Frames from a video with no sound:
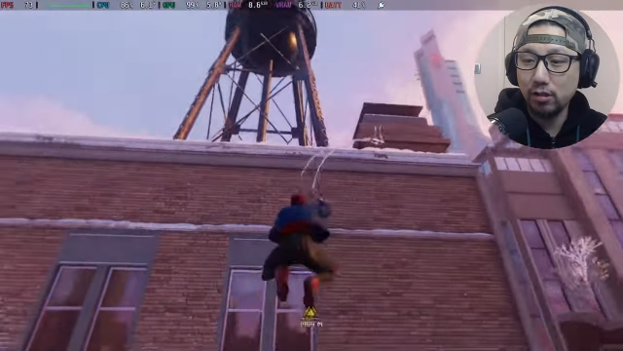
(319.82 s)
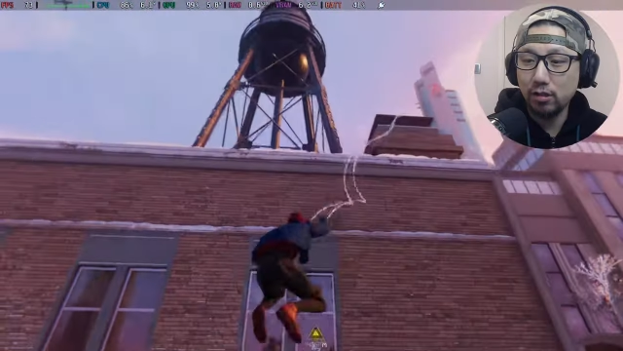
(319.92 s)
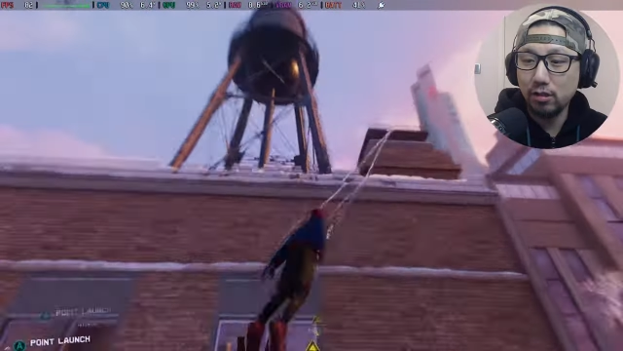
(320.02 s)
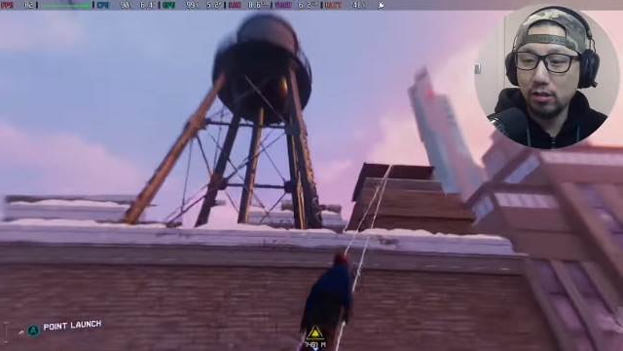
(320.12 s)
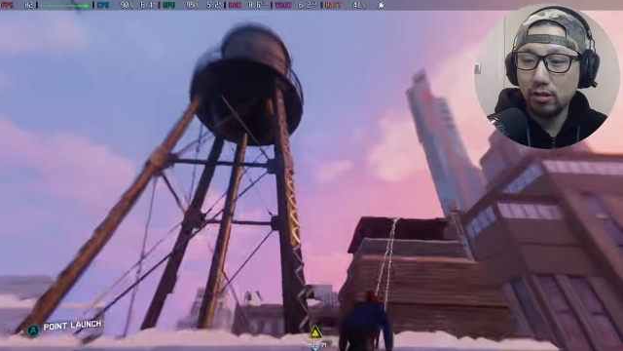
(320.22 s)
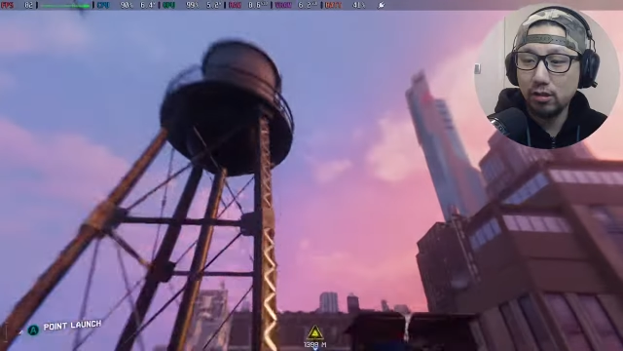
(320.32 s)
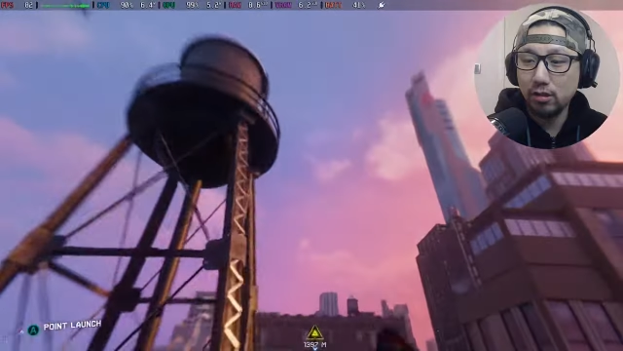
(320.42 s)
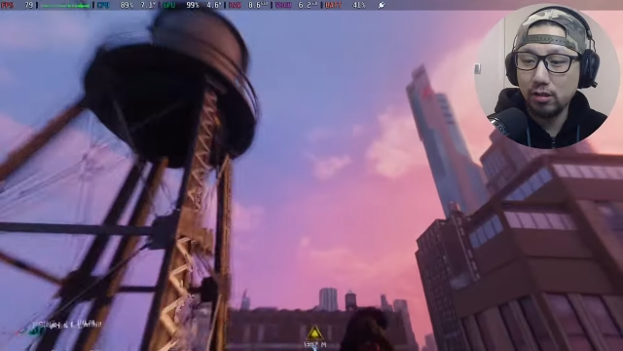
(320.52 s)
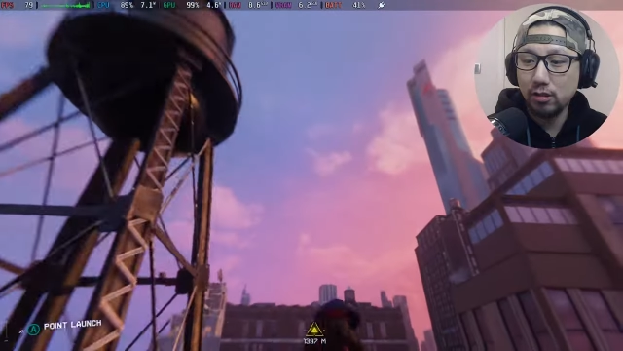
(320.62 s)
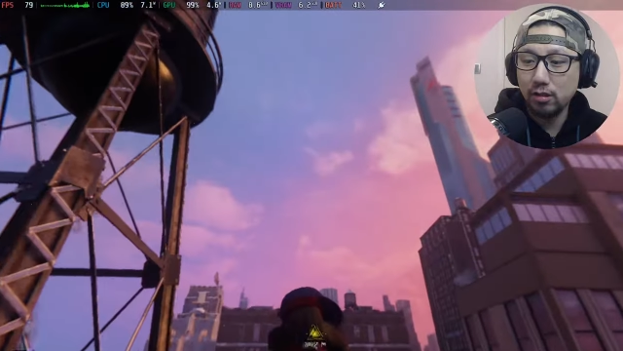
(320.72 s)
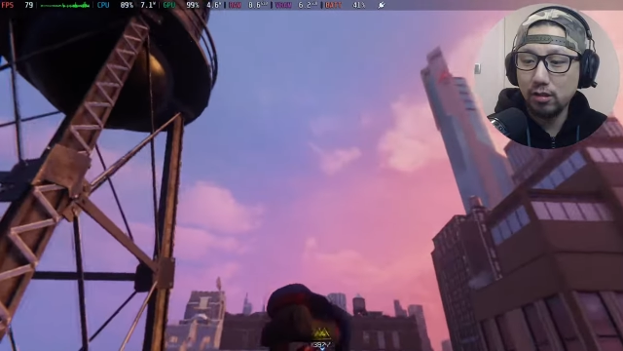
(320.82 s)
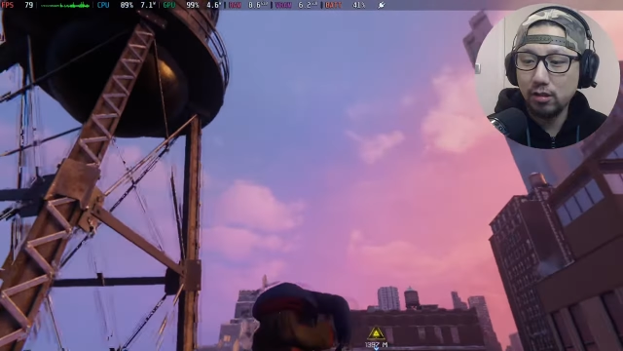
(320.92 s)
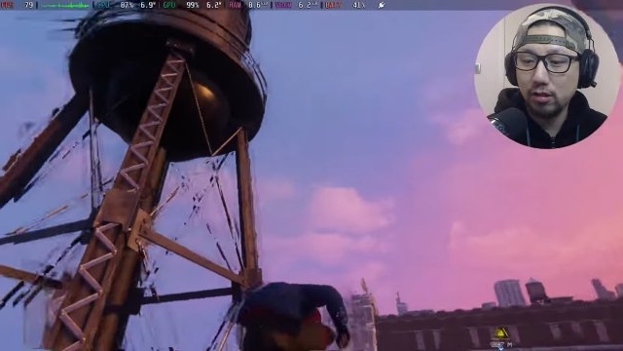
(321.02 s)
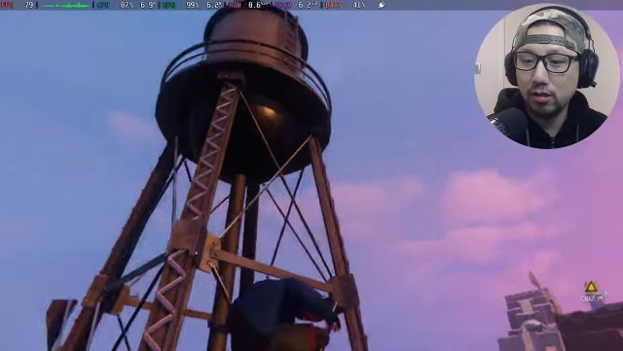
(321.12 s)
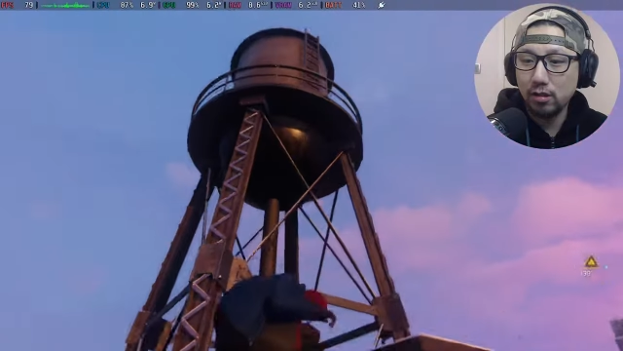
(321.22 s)

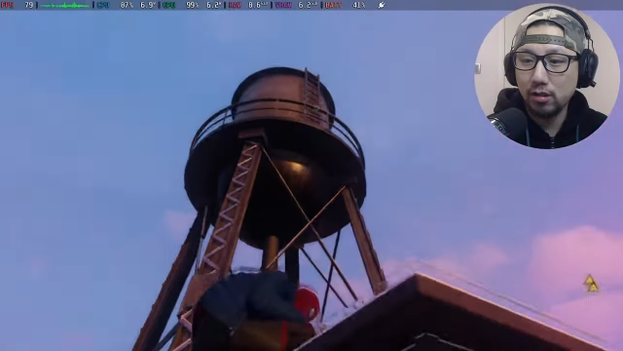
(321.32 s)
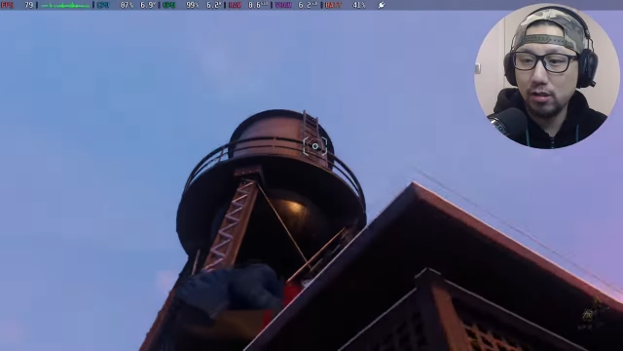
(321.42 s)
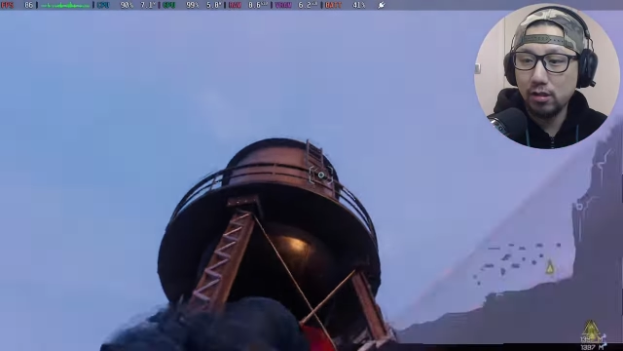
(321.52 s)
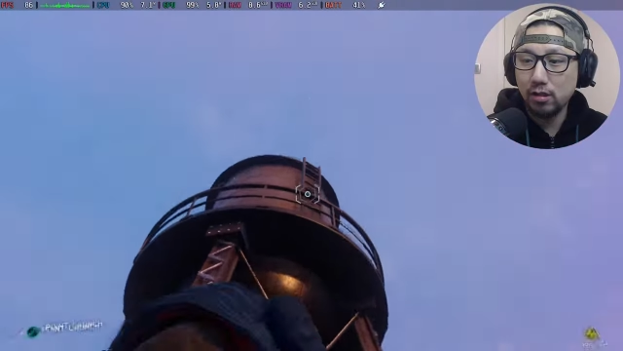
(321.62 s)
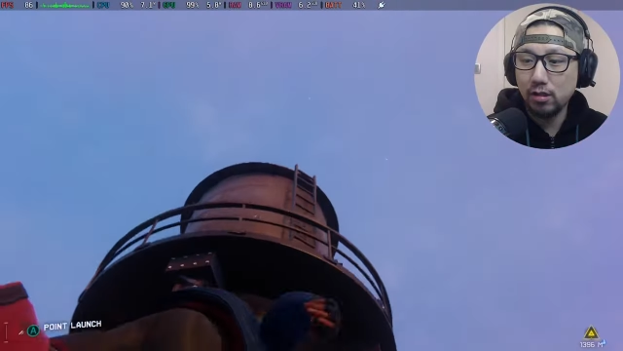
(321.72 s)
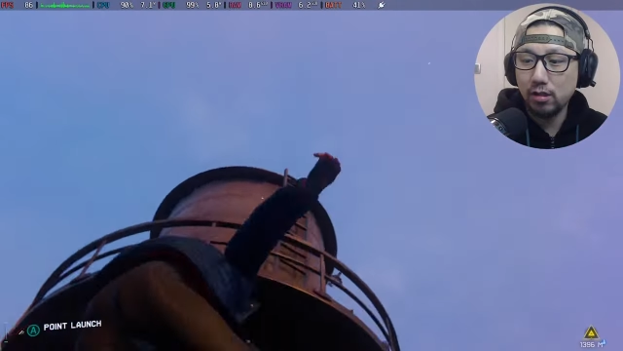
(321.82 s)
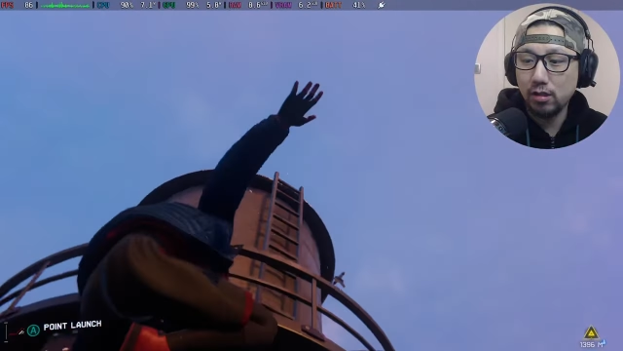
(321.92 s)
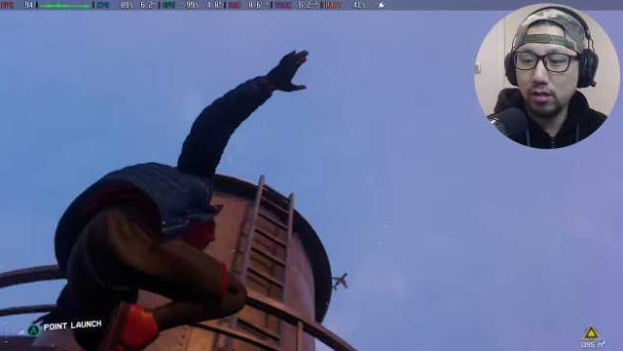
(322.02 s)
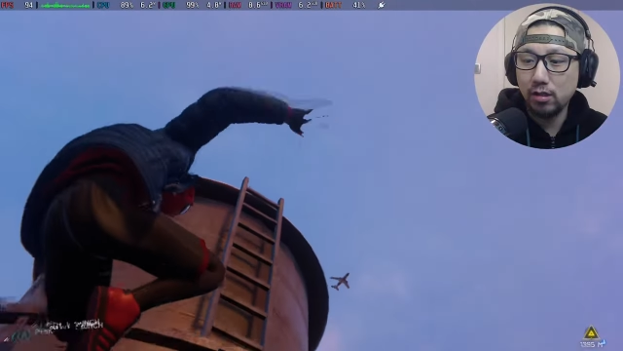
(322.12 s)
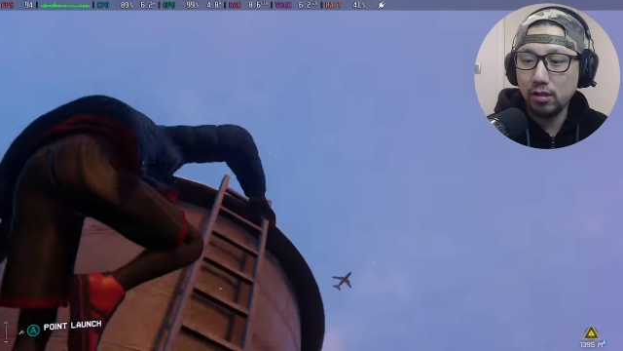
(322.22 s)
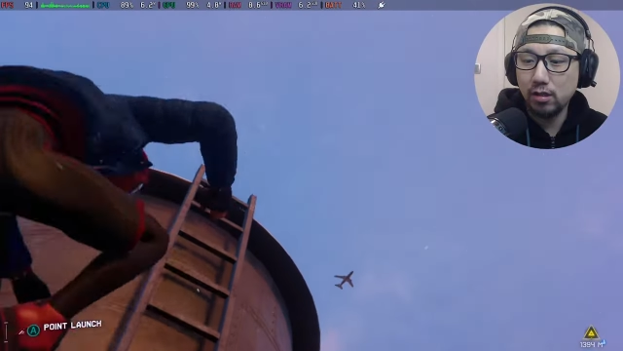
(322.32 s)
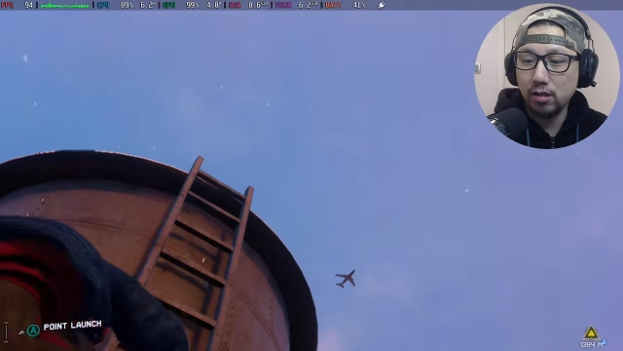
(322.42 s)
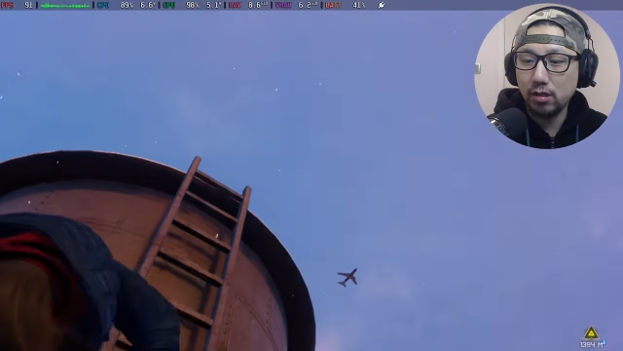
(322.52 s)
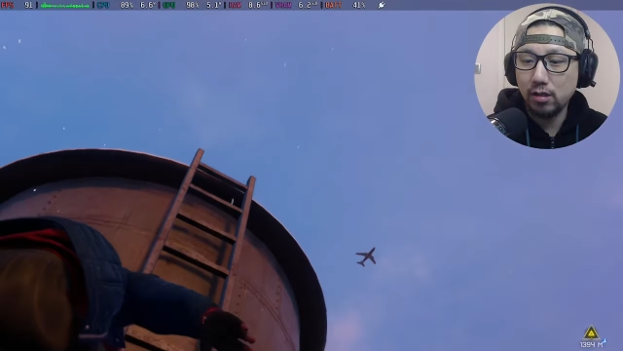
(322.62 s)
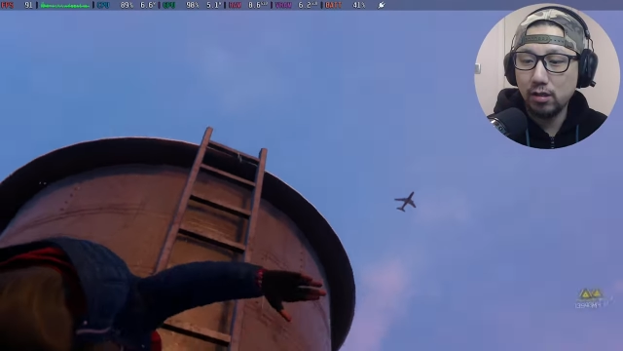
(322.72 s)

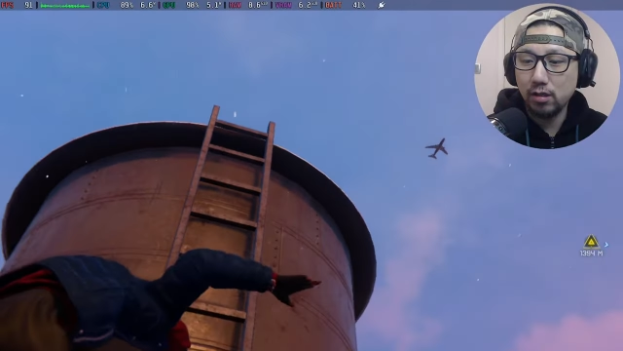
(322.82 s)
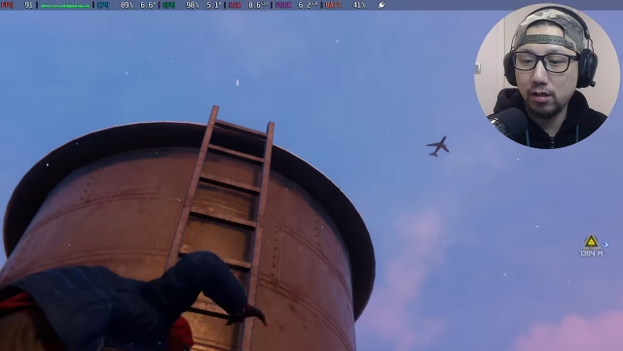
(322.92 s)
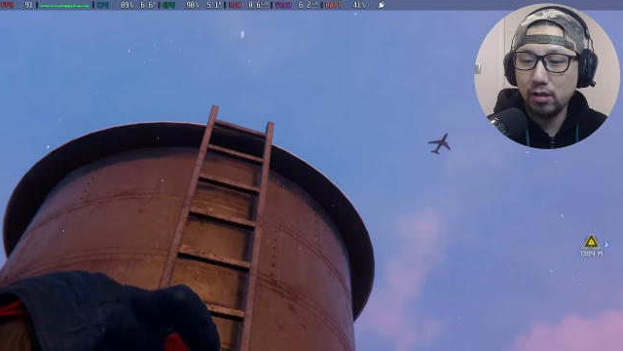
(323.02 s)
(no one is talking)